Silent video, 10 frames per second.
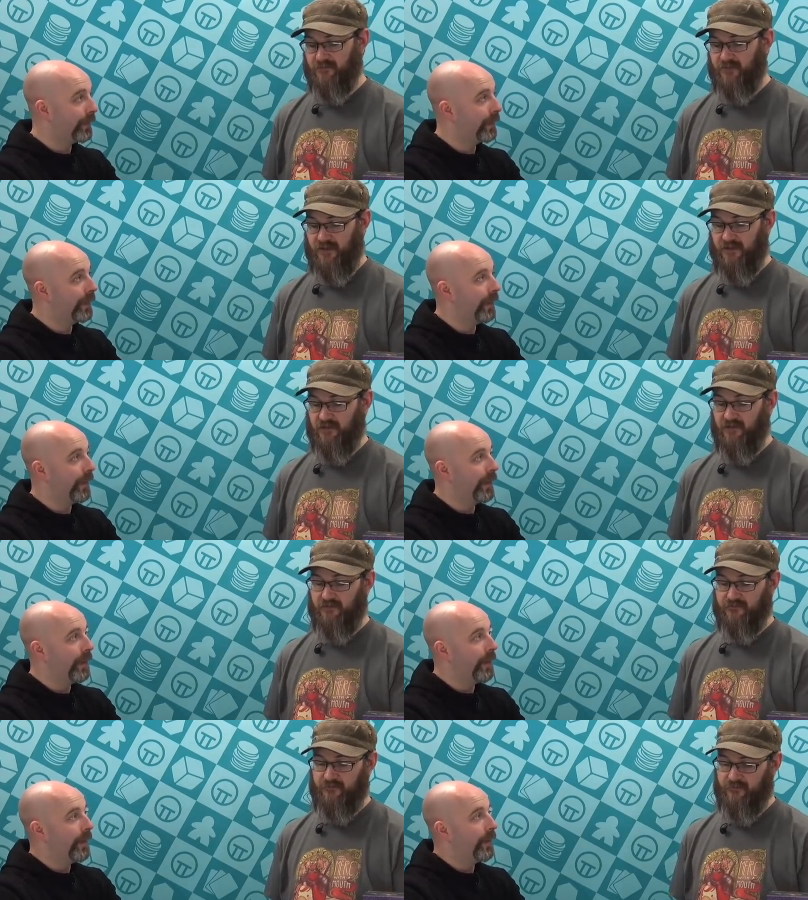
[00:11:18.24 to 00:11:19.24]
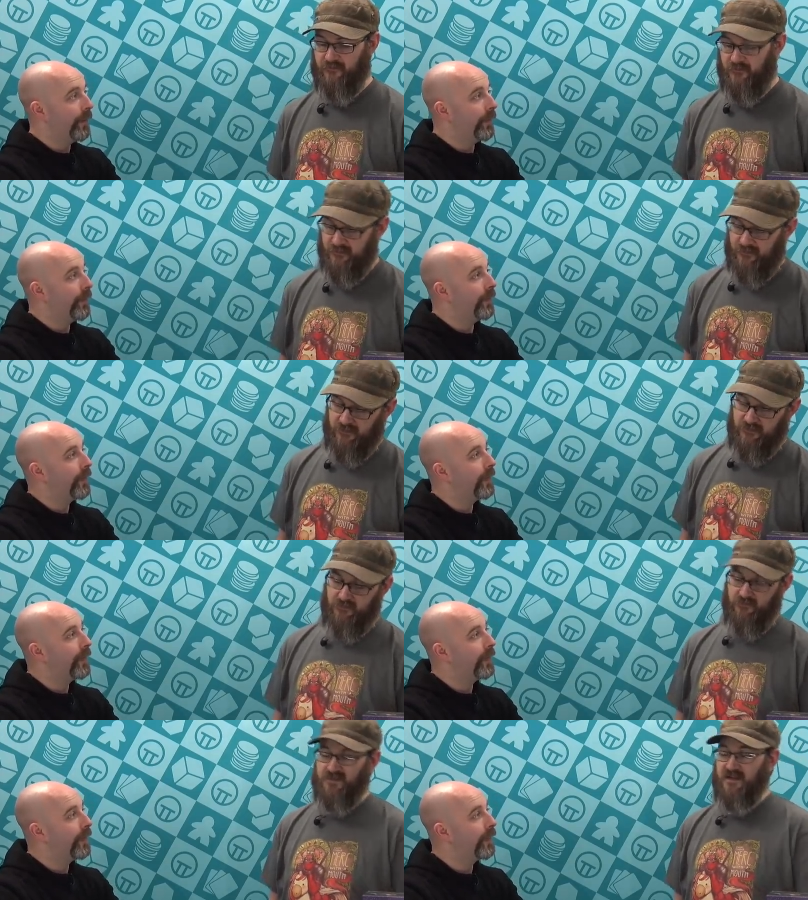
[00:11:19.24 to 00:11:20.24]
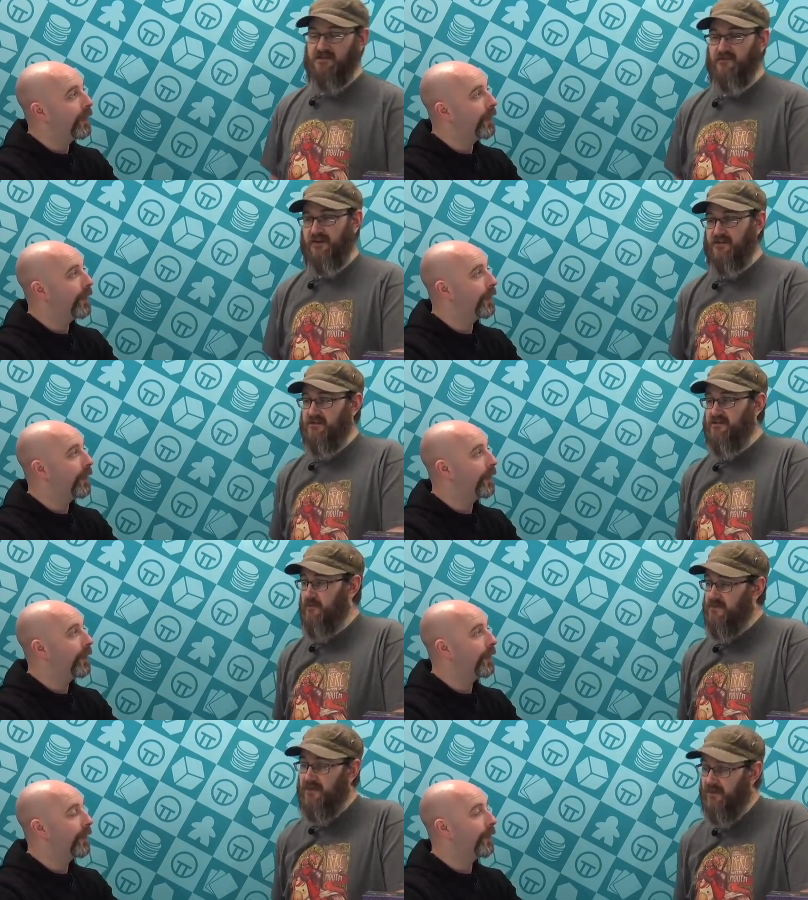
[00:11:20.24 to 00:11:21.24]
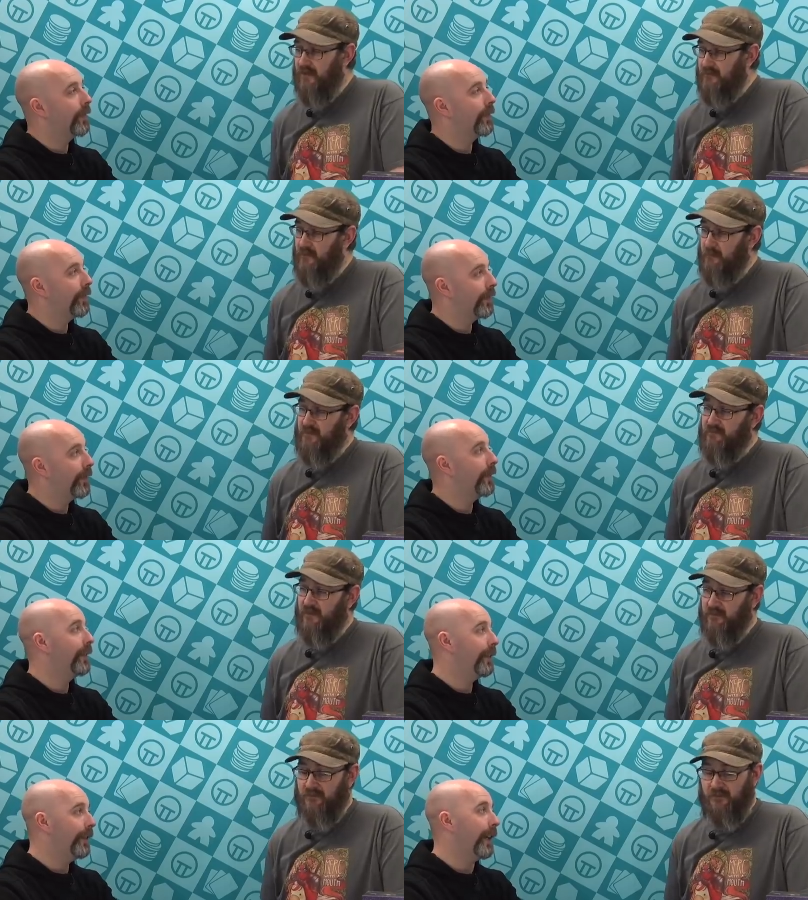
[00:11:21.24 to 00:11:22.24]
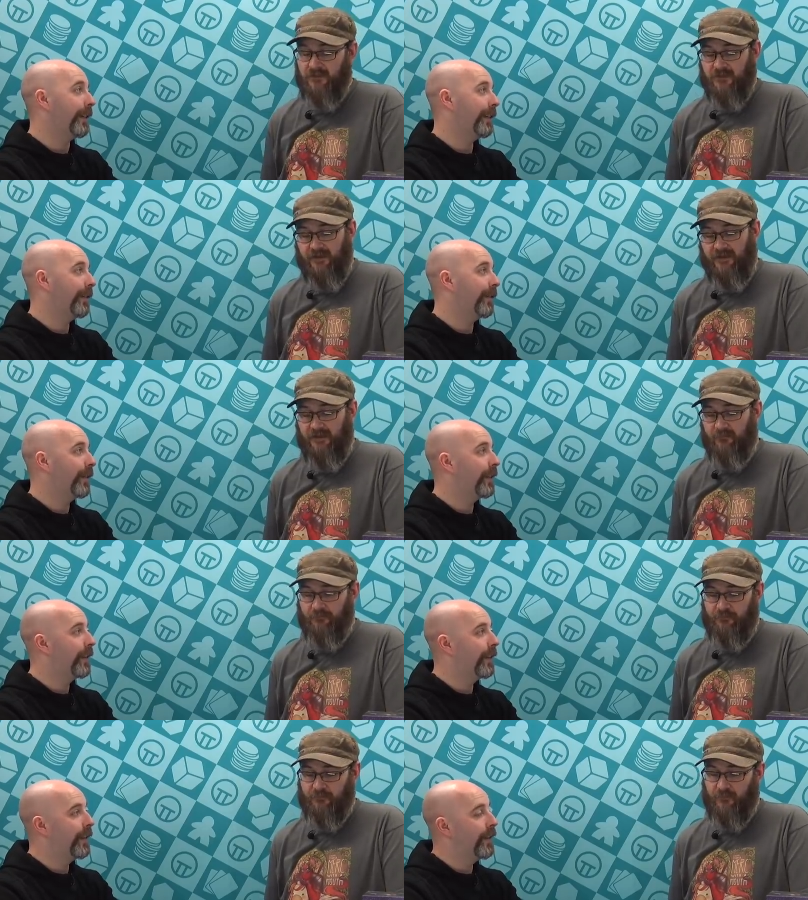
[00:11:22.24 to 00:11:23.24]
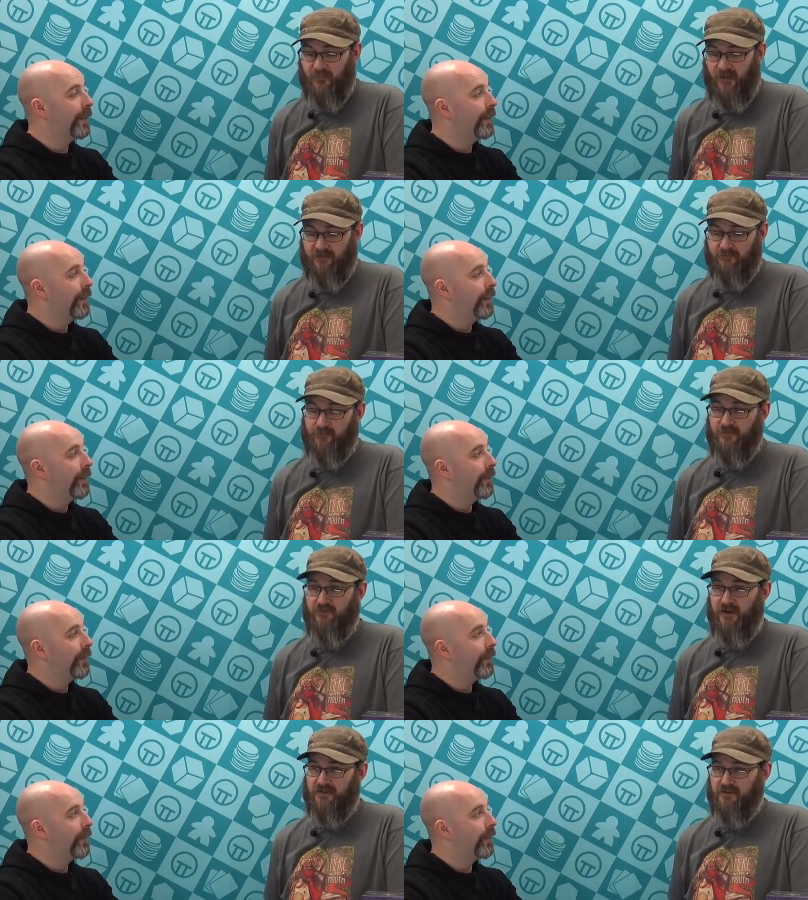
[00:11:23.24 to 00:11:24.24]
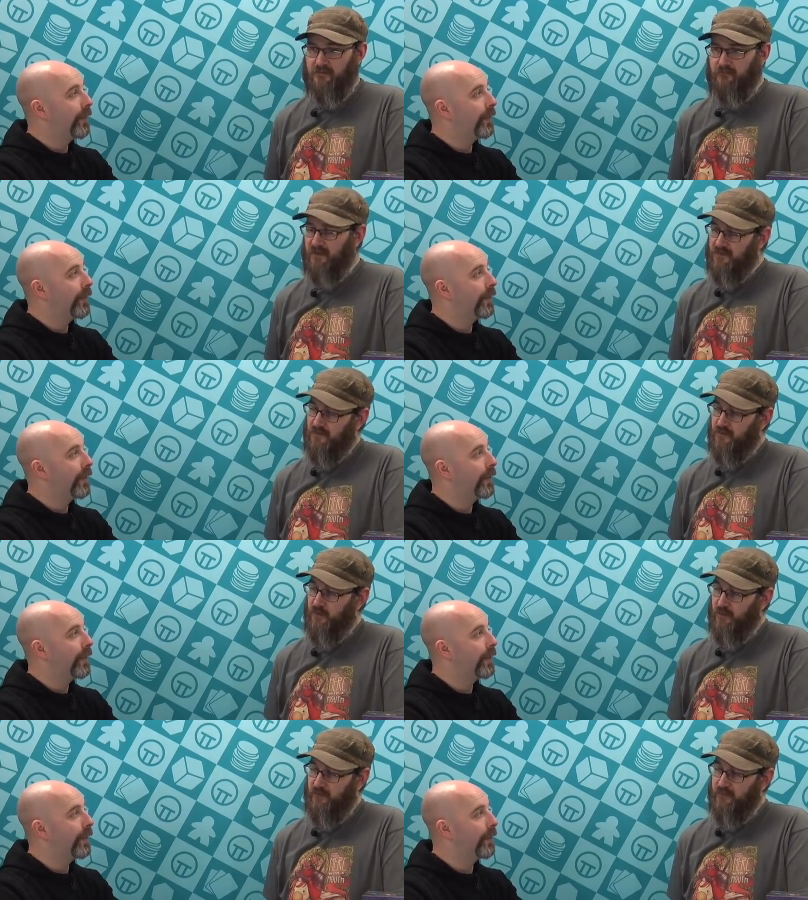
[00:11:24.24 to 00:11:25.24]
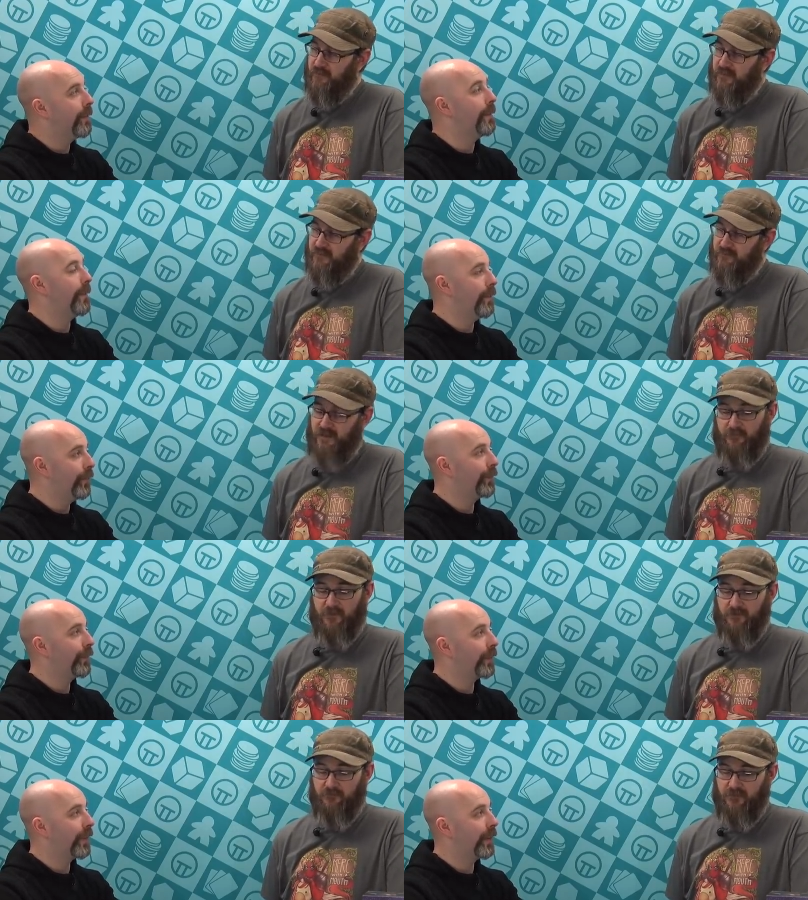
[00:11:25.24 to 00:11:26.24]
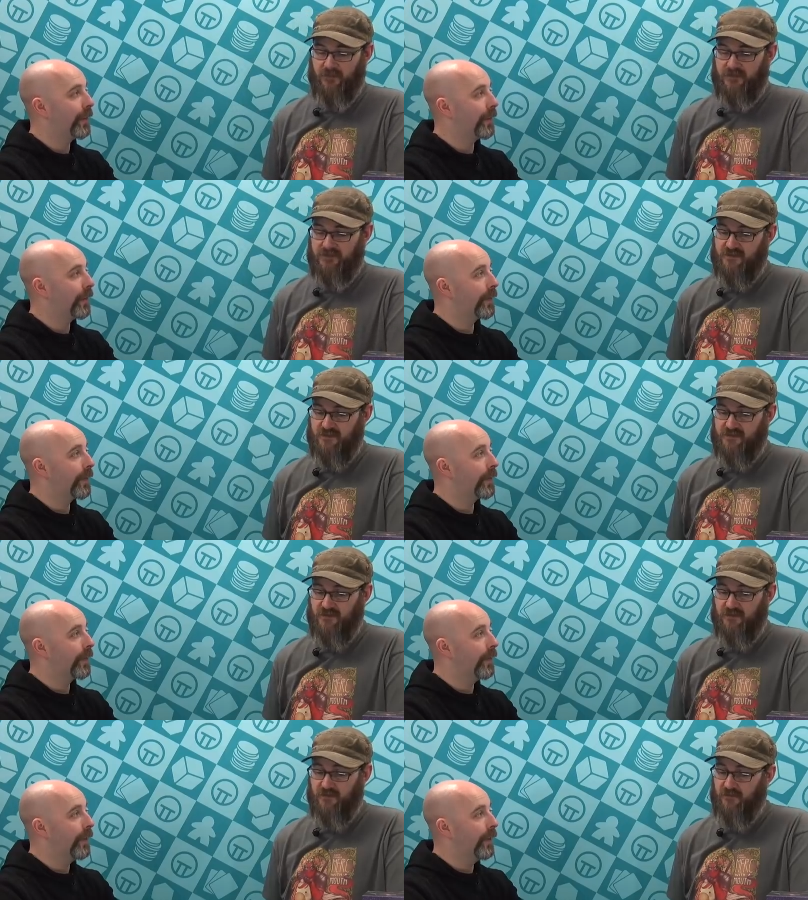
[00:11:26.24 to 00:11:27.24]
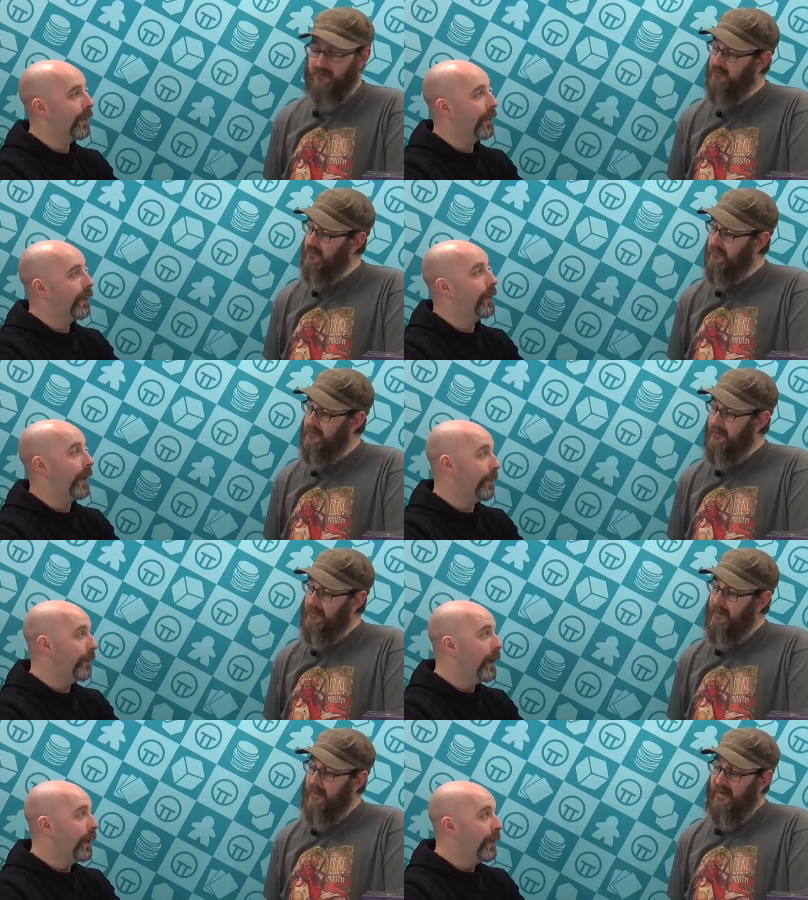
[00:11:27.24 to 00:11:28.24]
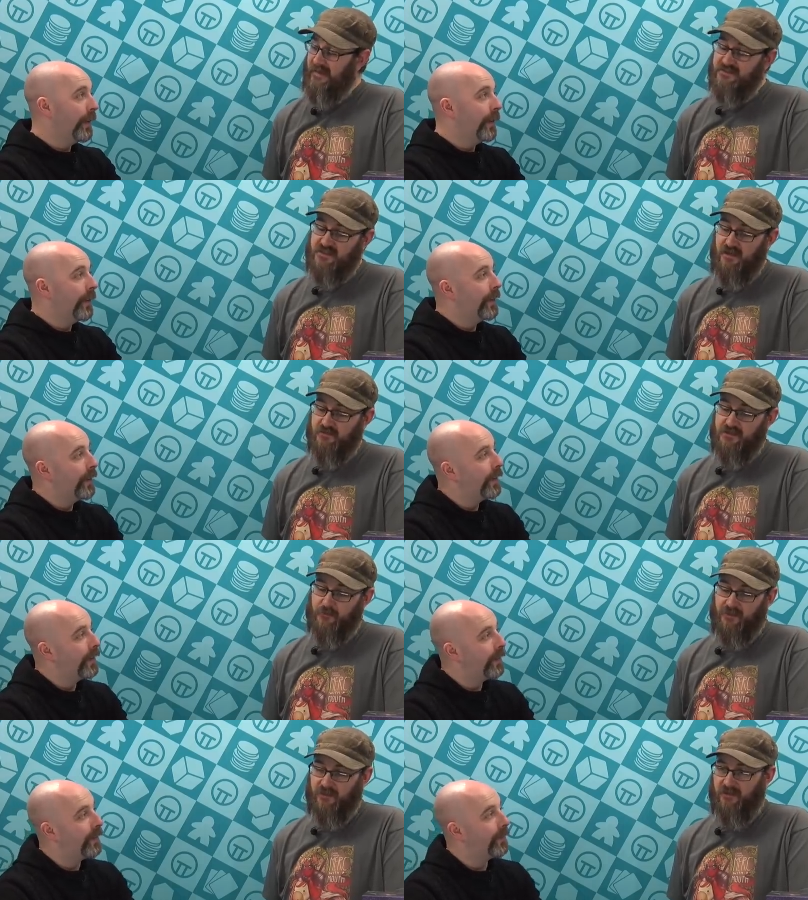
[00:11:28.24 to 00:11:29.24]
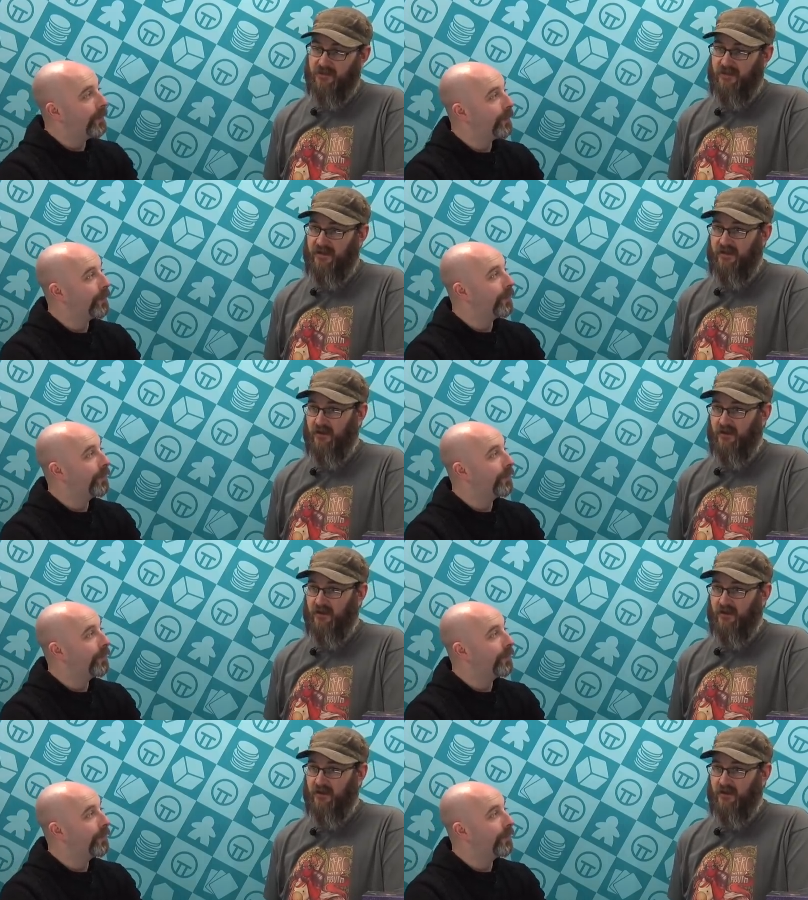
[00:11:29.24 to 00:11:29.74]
Speaker 1: fan of, well, science fiction is always good, clean family fun. Yes. And the fact that you can build your crew and develop them is good. Yeah. Is there something like a